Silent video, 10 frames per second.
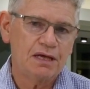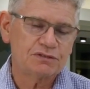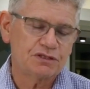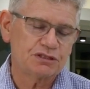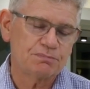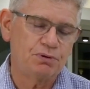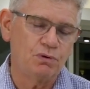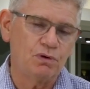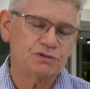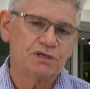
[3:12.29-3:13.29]

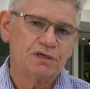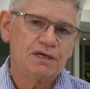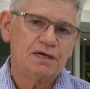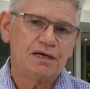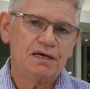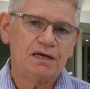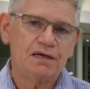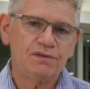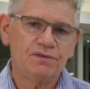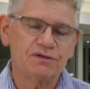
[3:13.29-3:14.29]
support
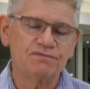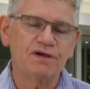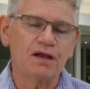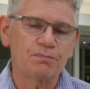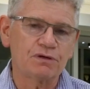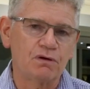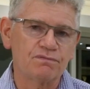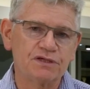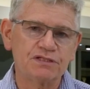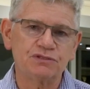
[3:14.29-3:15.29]
the development of
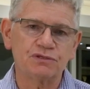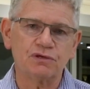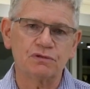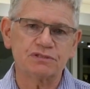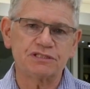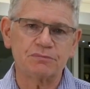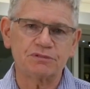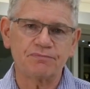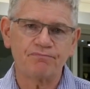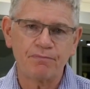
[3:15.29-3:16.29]
these new concepts.